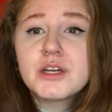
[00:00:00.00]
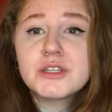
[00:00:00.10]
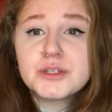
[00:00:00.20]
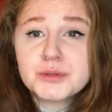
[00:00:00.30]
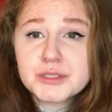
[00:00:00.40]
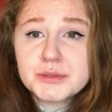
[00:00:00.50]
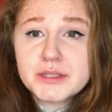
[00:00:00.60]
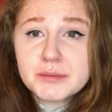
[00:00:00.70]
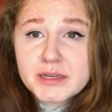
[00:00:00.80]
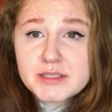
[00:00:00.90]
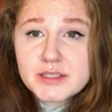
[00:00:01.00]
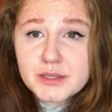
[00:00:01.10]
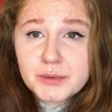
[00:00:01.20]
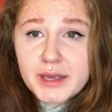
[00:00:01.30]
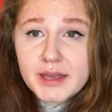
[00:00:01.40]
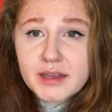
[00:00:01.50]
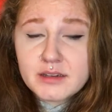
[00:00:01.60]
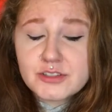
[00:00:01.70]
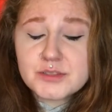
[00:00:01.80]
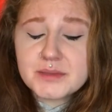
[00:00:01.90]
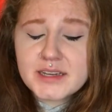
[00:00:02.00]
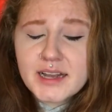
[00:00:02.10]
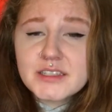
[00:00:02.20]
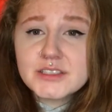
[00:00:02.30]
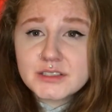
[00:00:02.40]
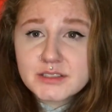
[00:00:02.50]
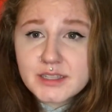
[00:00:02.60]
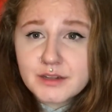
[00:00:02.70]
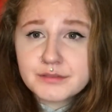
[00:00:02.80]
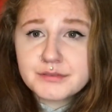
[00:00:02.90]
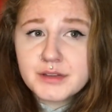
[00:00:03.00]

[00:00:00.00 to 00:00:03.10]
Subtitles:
You're doing the best that you can. Just be kind to yourself,